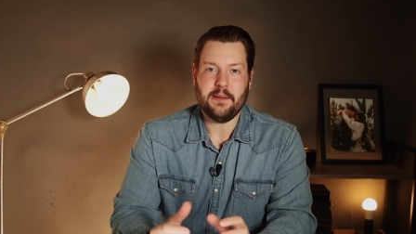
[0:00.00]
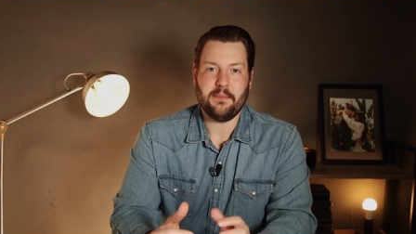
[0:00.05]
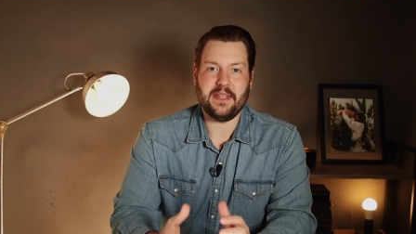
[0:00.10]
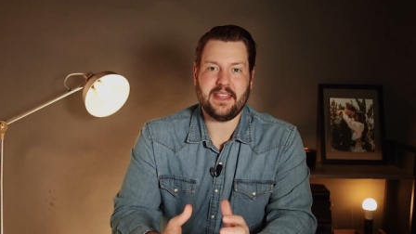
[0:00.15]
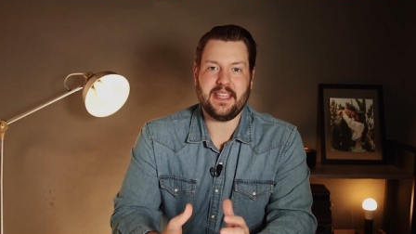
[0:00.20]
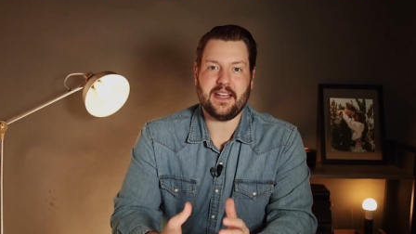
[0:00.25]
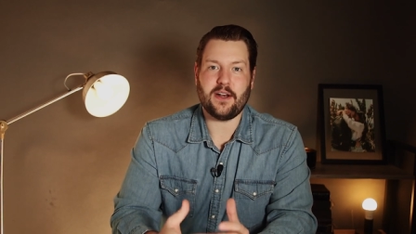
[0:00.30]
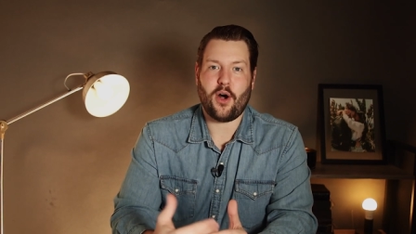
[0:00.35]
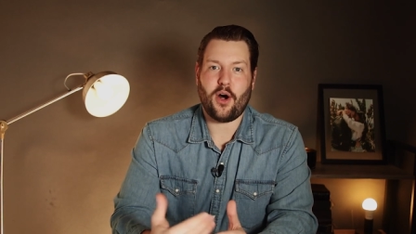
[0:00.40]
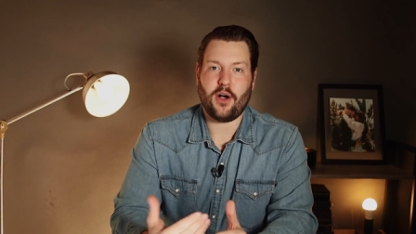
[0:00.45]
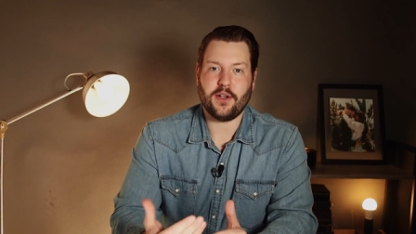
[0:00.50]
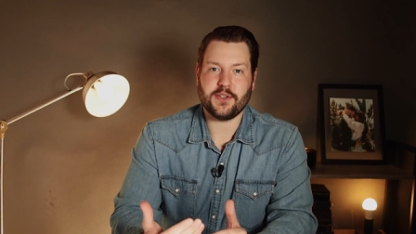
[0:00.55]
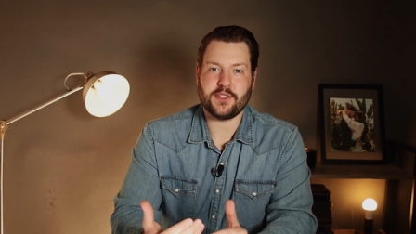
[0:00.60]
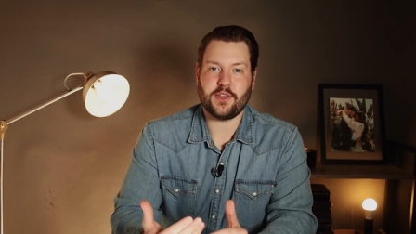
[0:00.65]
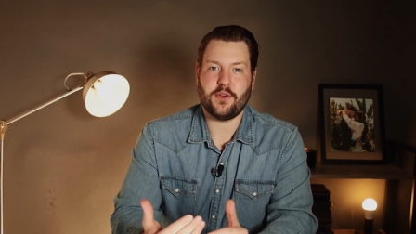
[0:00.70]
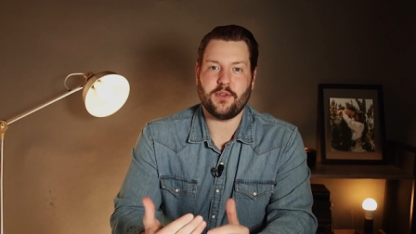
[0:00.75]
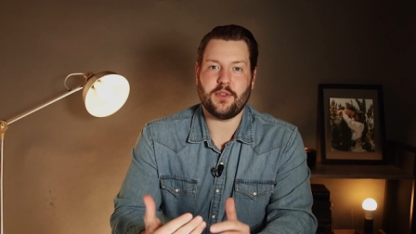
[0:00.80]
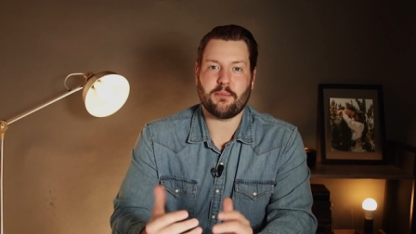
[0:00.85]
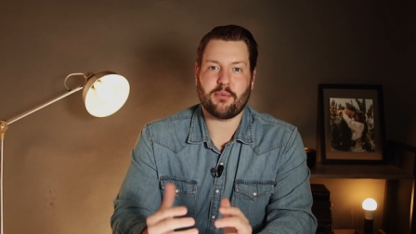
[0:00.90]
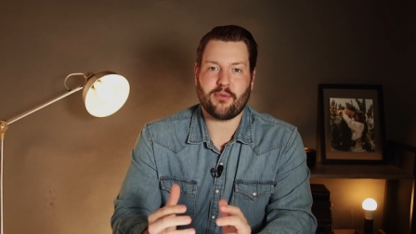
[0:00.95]
but then
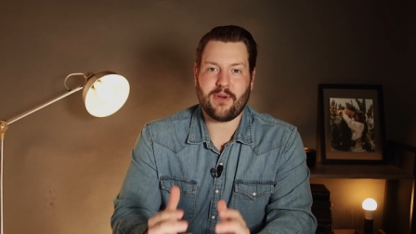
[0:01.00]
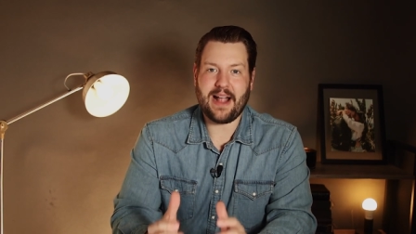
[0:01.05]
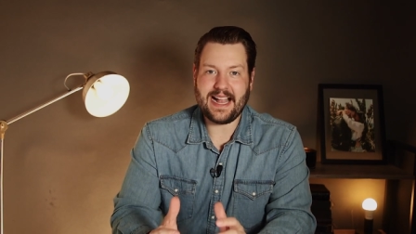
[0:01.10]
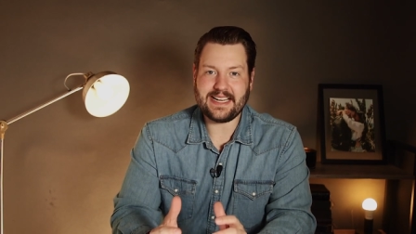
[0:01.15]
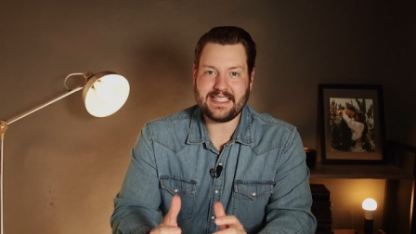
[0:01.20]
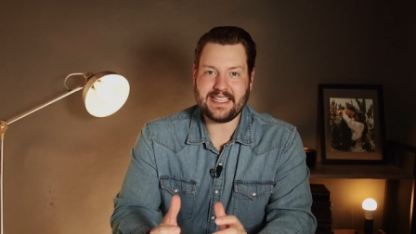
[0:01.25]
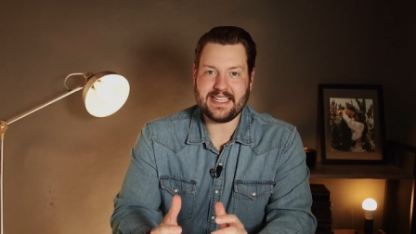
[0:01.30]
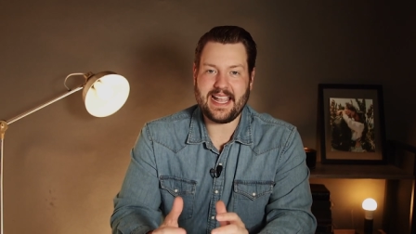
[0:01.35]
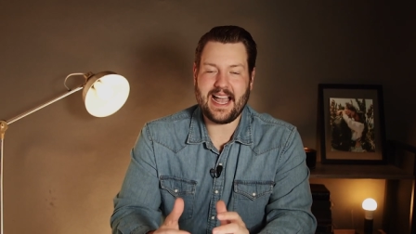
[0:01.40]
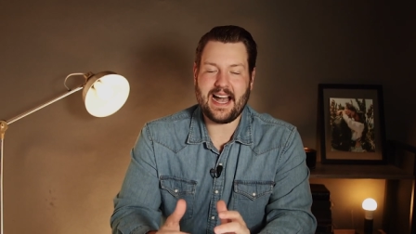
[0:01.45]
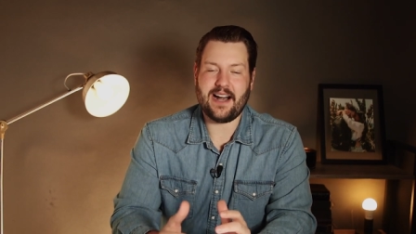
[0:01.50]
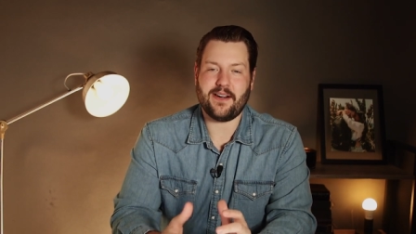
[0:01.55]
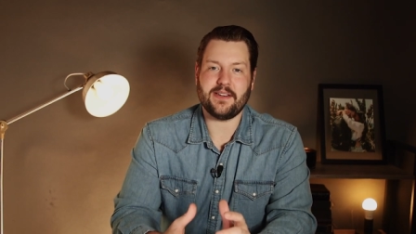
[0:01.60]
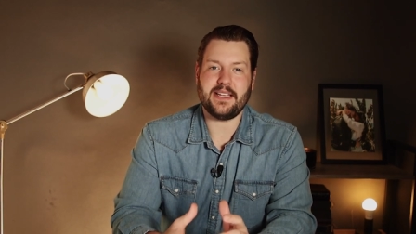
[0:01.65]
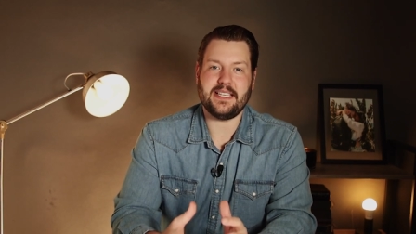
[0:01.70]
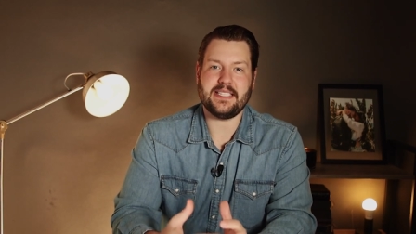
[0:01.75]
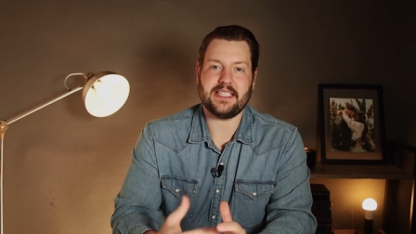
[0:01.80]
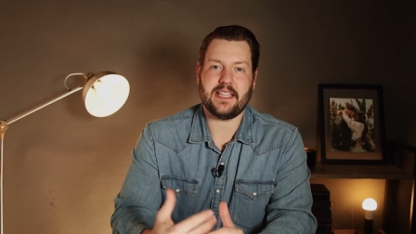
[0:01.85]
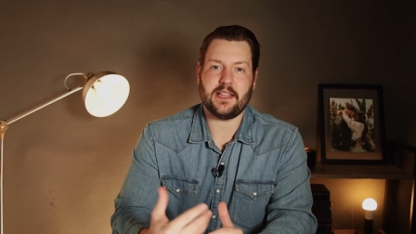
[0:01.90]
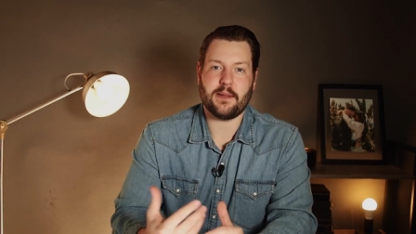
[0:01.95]
also the
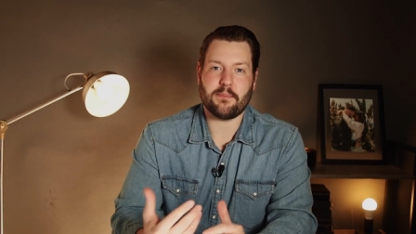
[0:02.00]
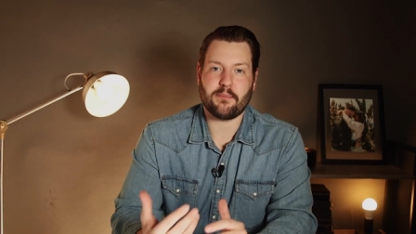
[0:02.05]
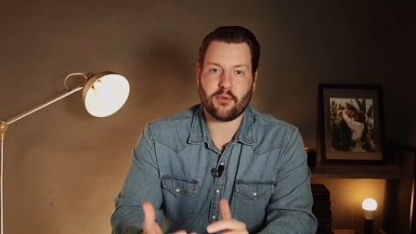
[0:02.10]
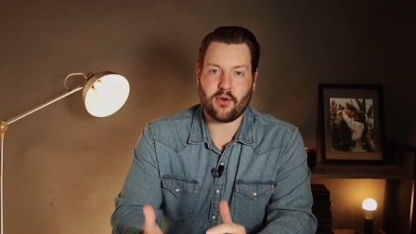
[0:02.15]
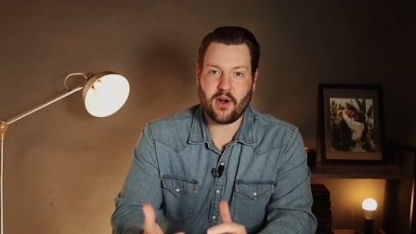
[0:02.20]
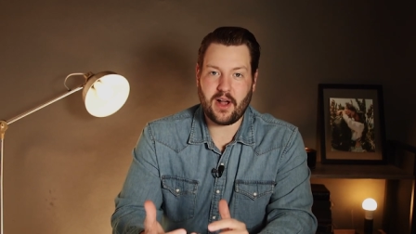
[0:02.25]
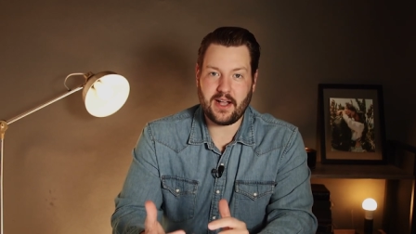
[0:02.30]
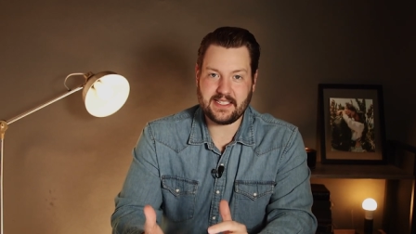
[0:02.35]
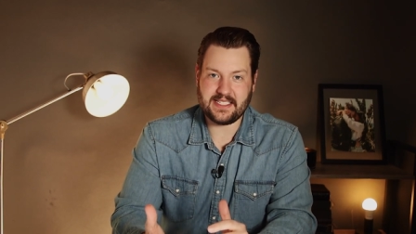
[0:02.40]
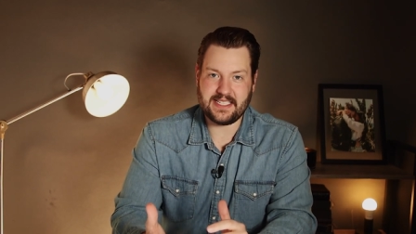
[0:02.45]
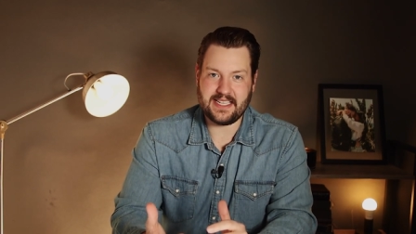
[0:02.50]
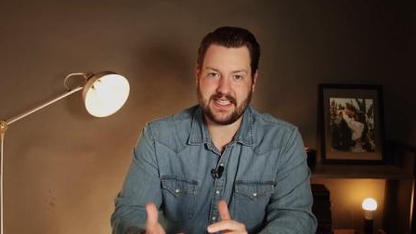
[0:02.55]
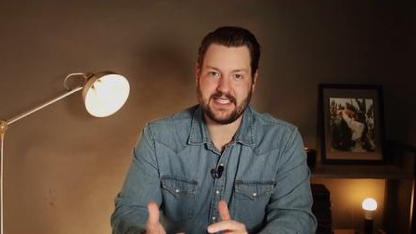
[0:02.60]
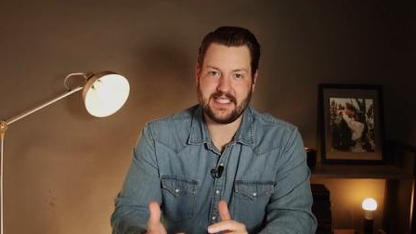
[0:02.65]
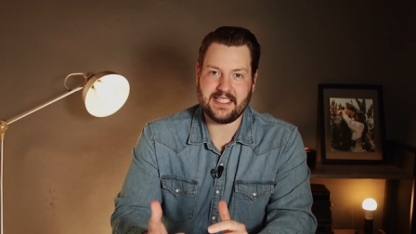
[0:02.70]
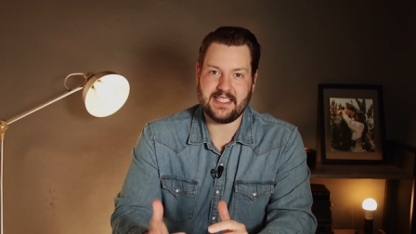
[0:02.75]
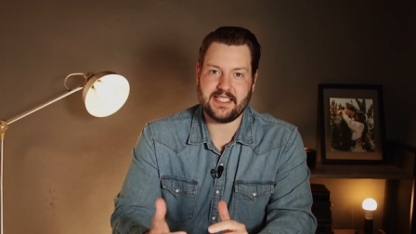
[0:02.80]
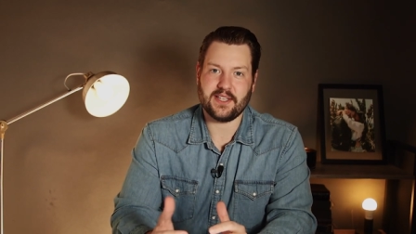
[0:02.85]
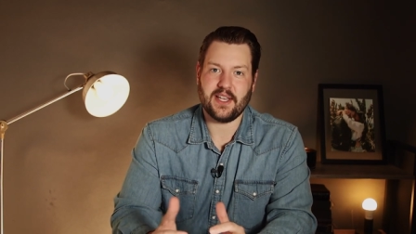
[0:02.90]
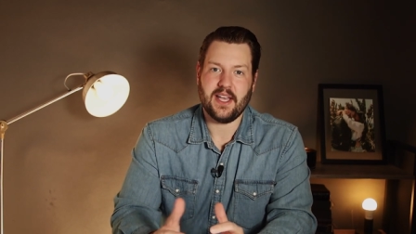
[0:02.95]
practicalities and the
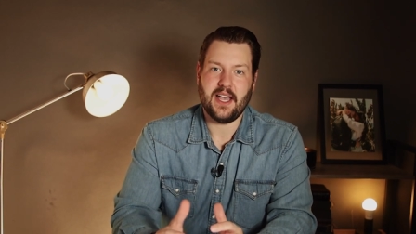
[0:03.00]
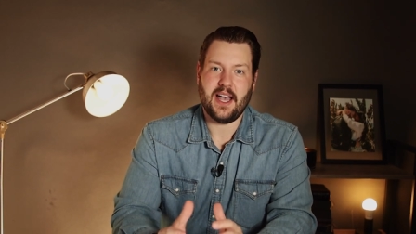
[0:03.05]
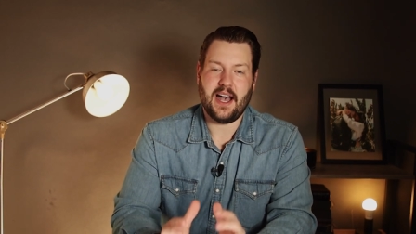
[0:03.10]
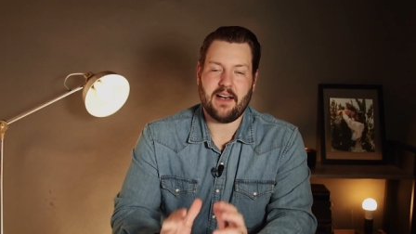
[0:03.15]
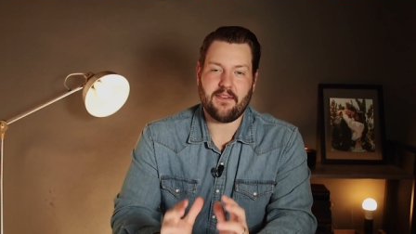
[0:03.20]
processes